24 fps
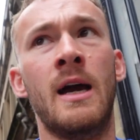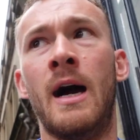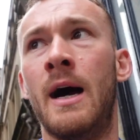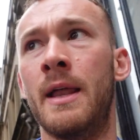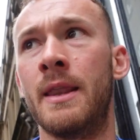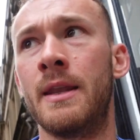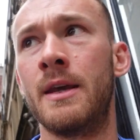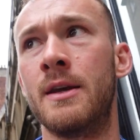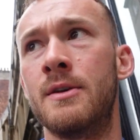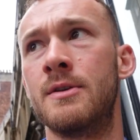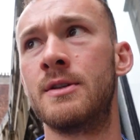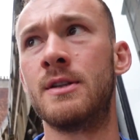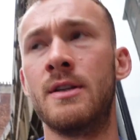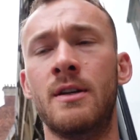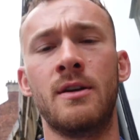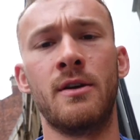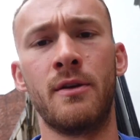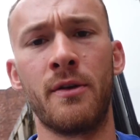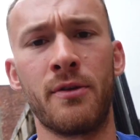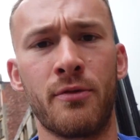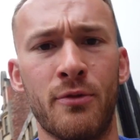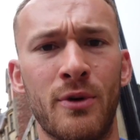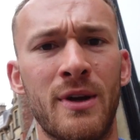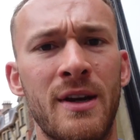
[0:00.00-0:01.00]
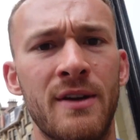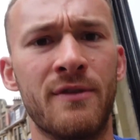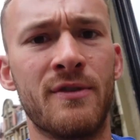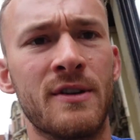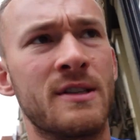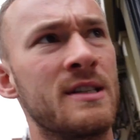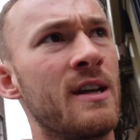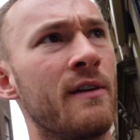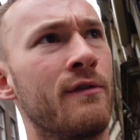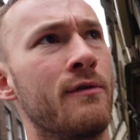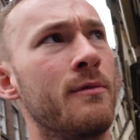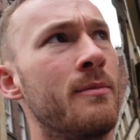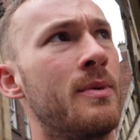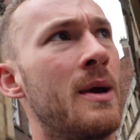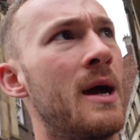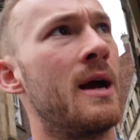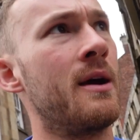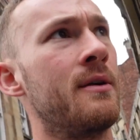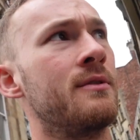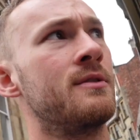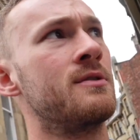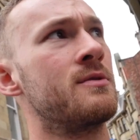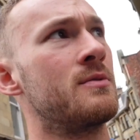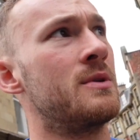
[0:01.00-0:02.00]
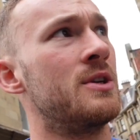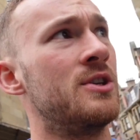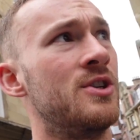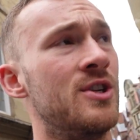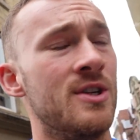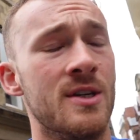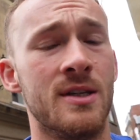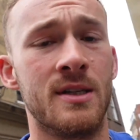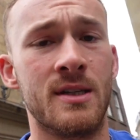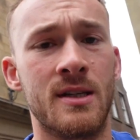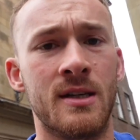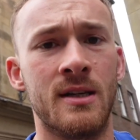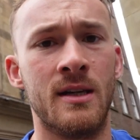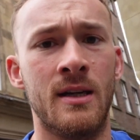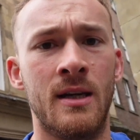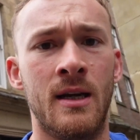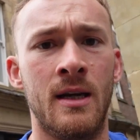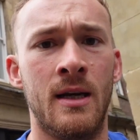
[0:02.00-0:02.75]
and they used to do 3 for £7, which is